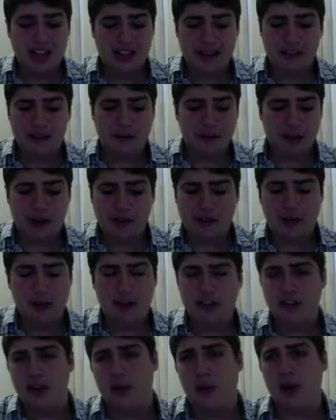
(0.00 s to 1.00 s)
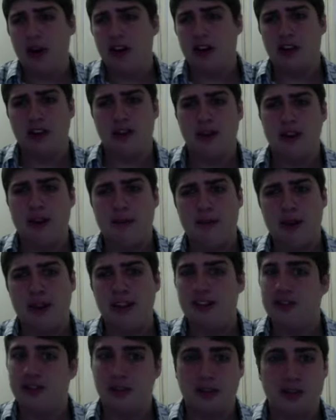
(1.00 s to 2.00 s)
The first the first ten minutes that were
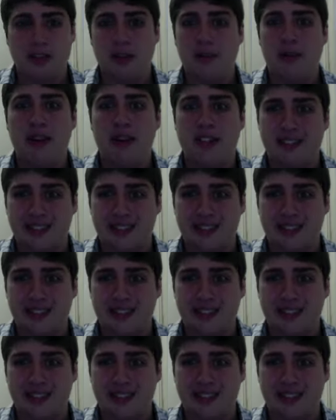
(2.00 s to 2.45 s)
really good,